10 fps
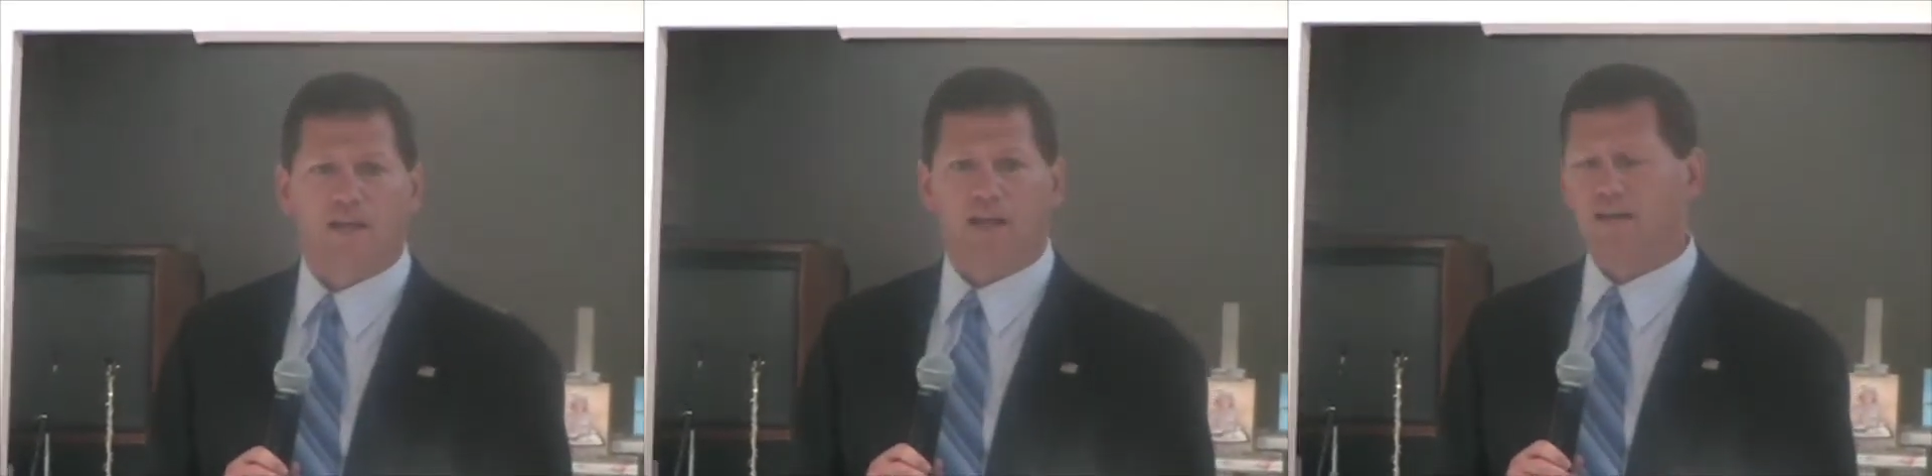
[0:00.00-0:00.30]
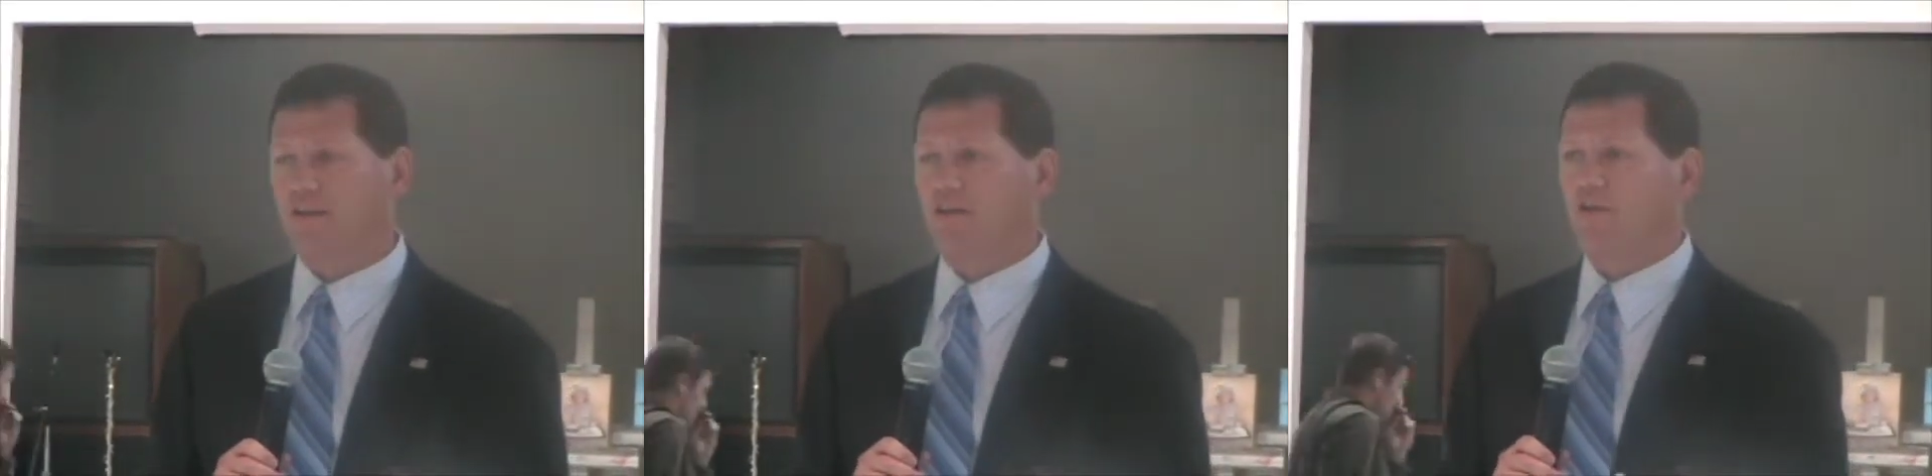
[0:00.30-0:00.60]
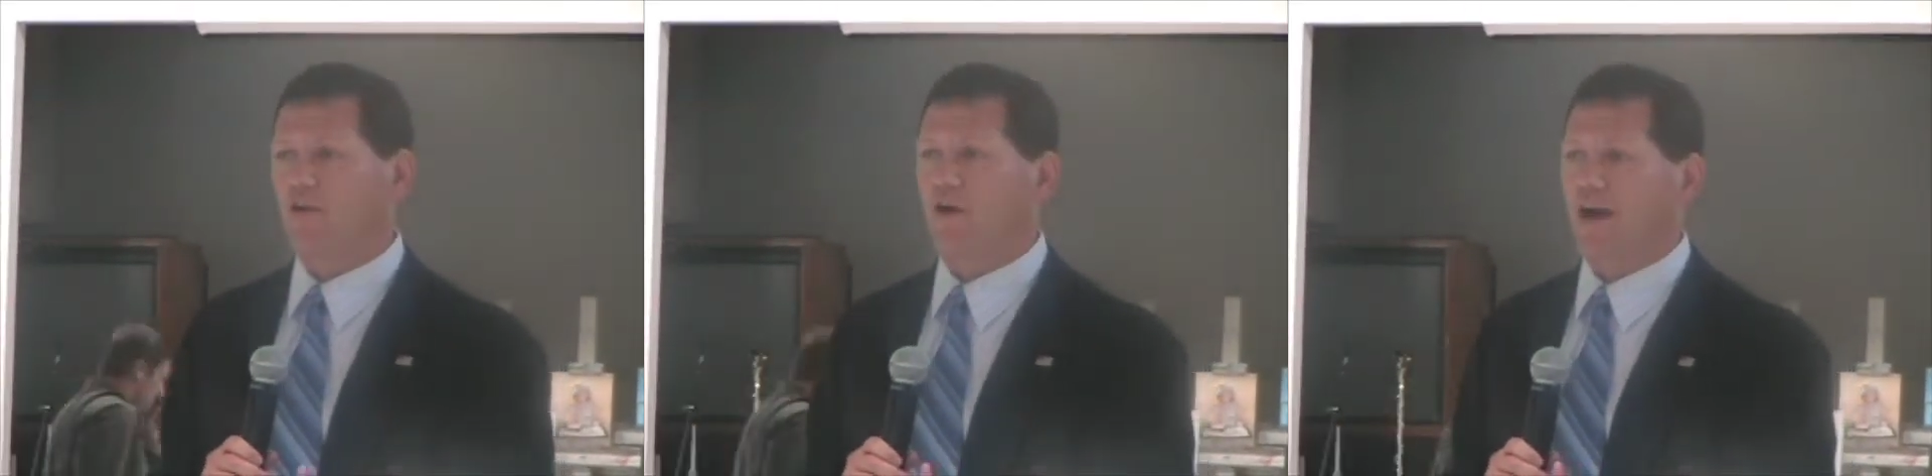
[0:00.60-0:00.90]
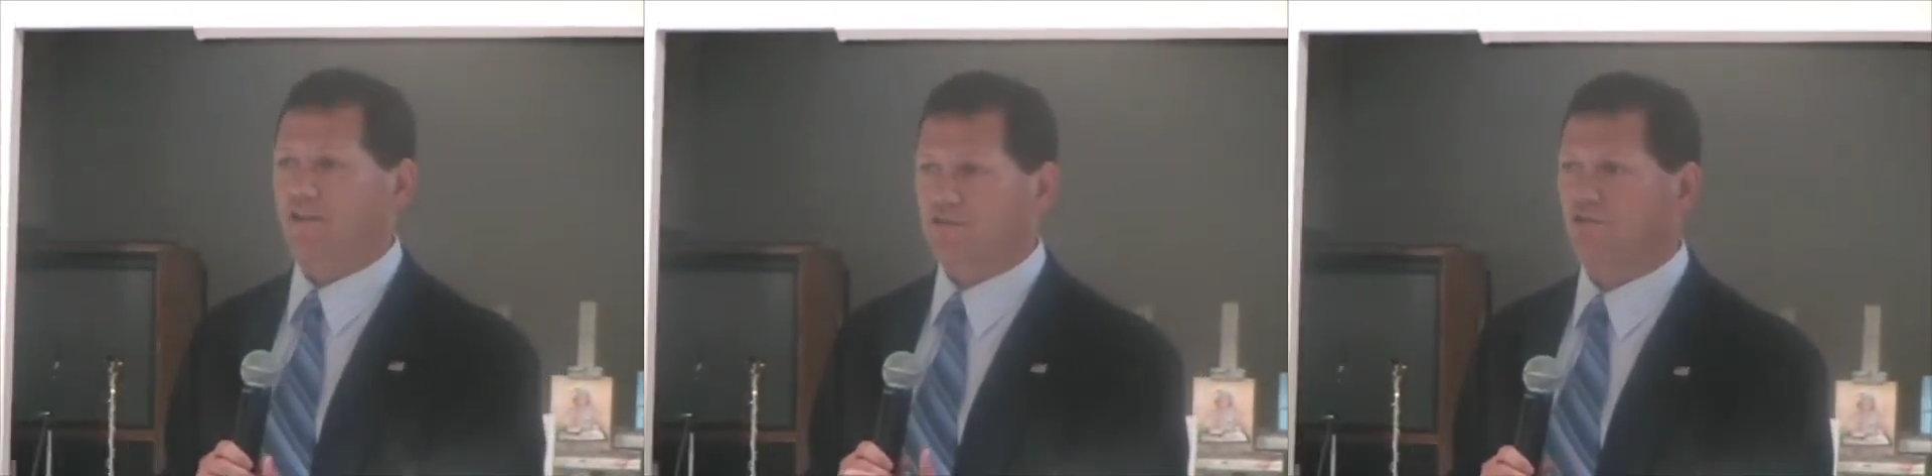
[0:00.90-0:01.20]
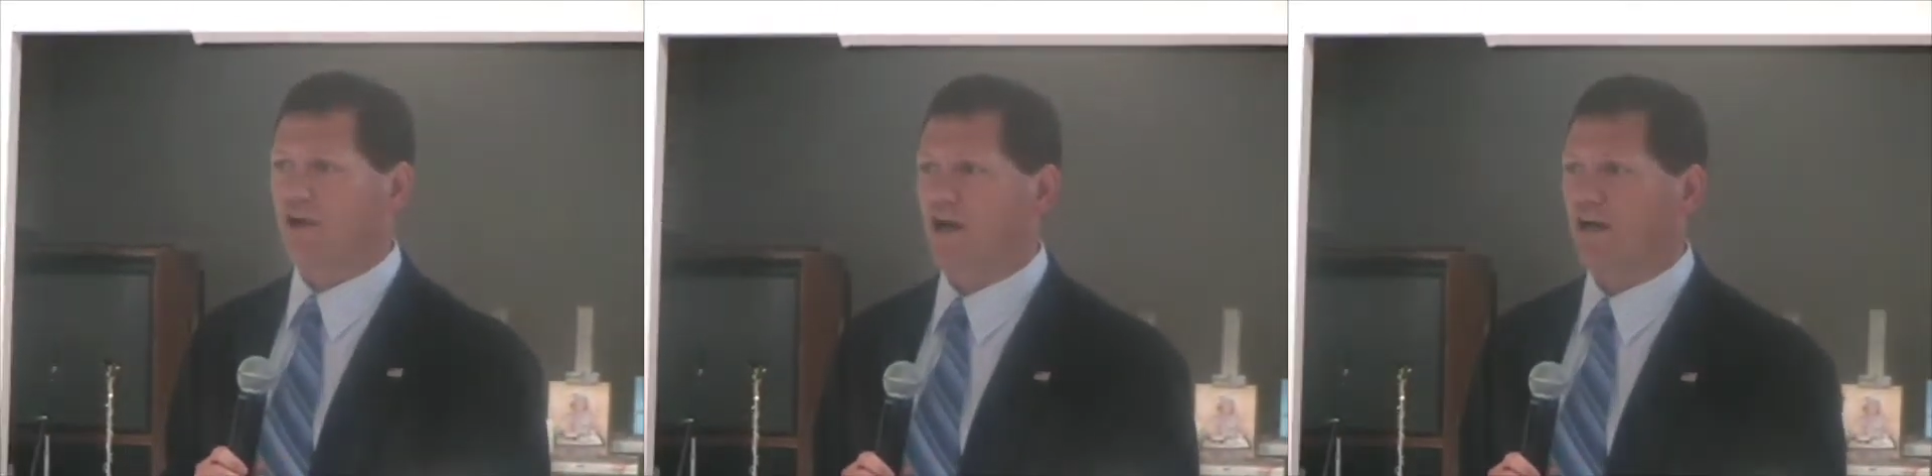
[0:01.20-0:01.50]
And, you know, I
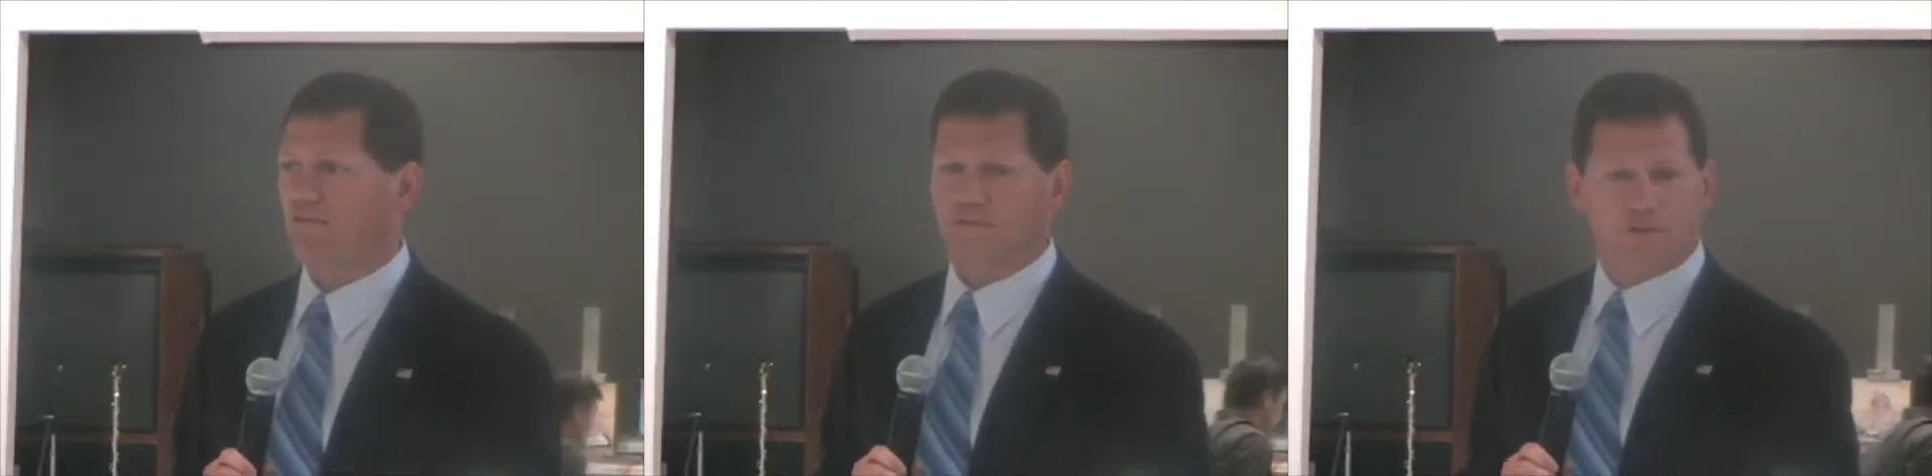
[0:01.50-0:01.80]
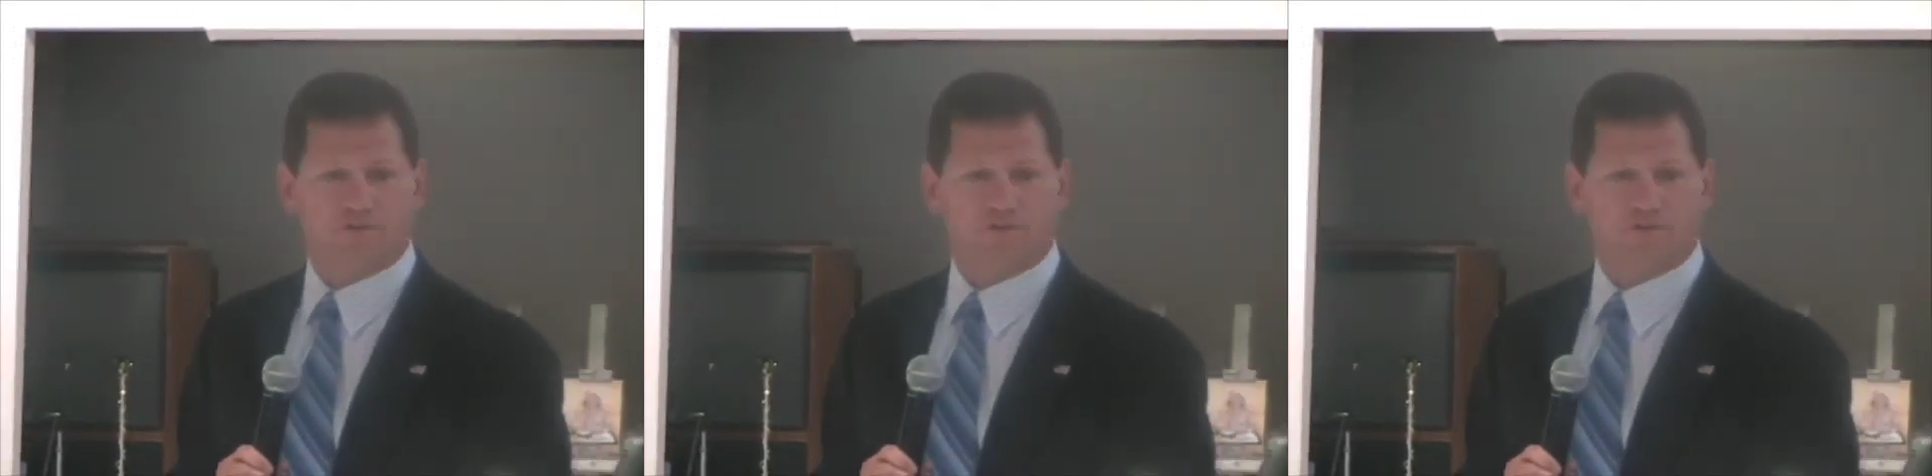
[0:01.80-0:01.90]
saw the